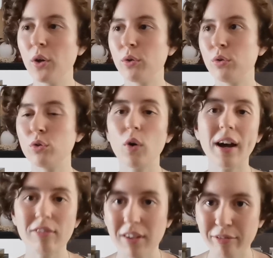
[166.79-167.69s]
who don't
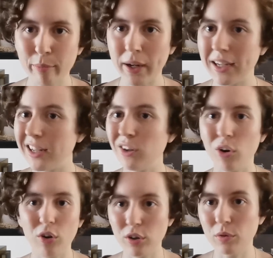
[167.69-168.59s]
have enough money
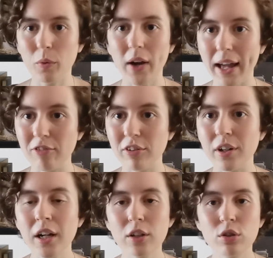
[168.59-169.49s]
or whatever